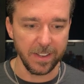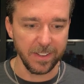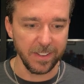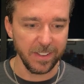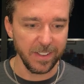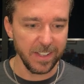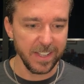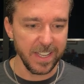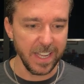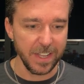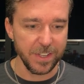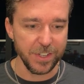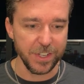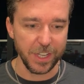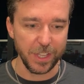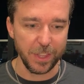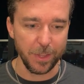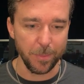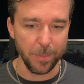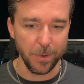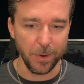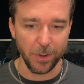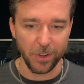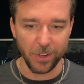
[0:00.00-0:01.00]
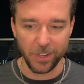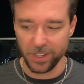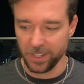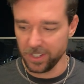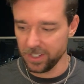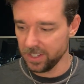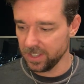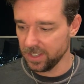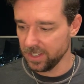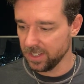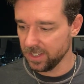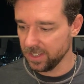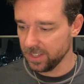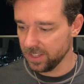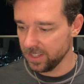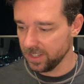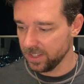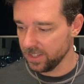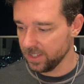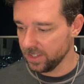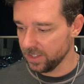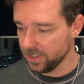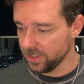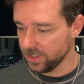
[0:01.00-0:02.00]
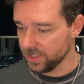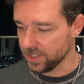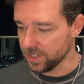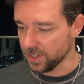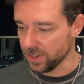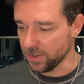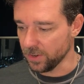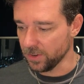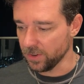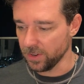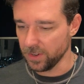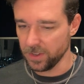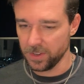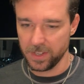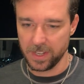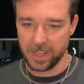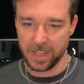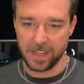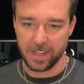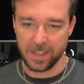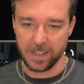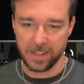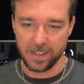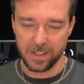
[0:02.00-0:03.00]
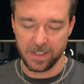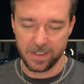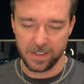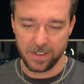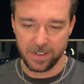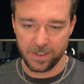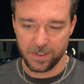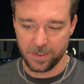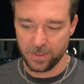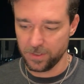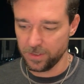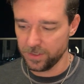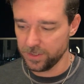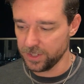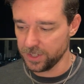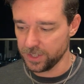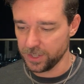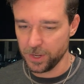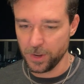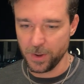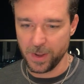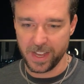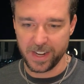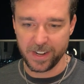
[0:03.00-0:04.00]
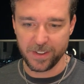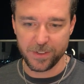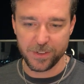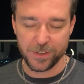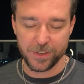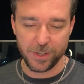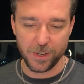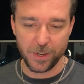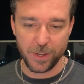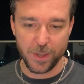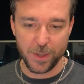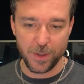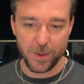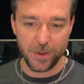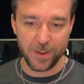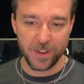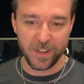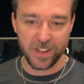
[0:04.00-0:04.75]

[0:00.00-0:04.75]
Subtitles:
catching the bowl. So just go ahead and show you